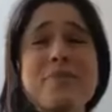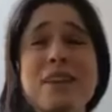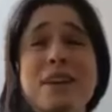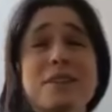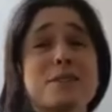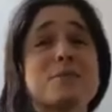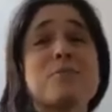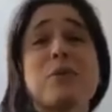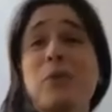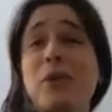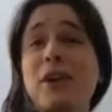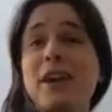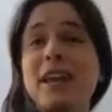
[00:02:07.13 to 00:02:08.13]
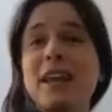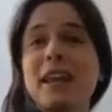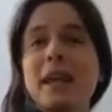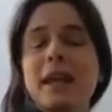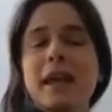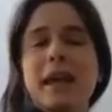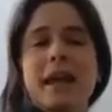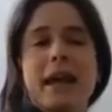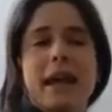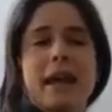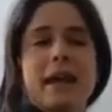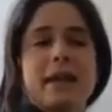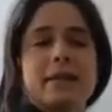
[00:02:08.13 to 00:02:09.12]
explore it
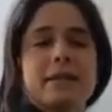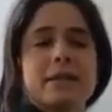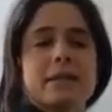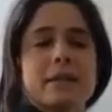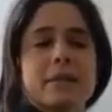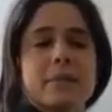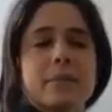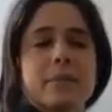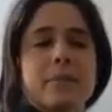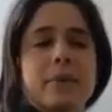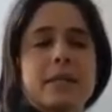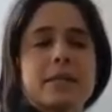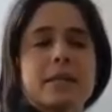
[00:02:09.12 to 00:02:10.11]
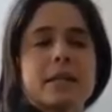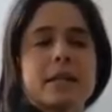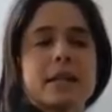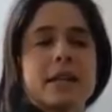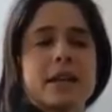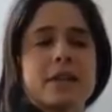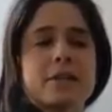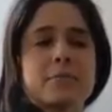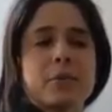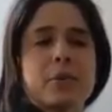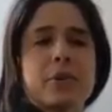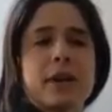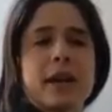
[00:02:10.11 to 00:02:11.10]
and basically
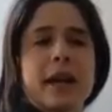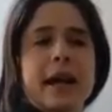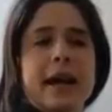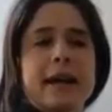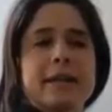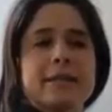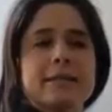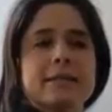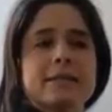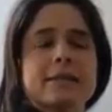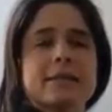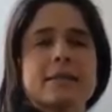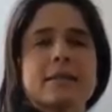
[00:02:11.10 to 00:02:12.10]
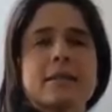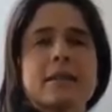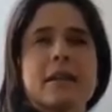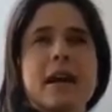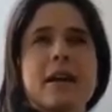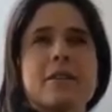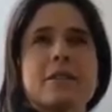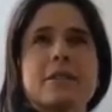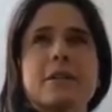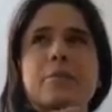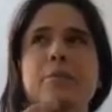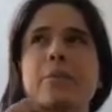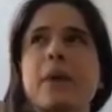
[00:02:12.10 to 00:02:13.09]
explore it as this
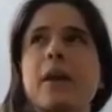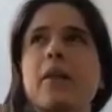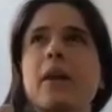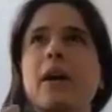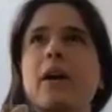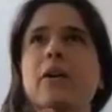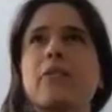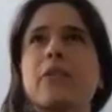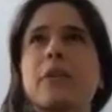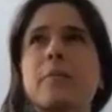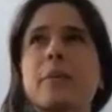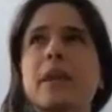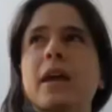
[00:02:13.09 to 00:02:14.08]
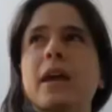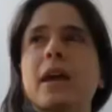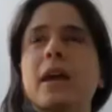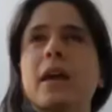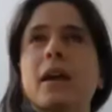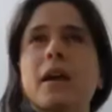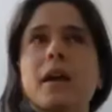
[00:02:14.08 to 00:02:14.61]
umbrella of there being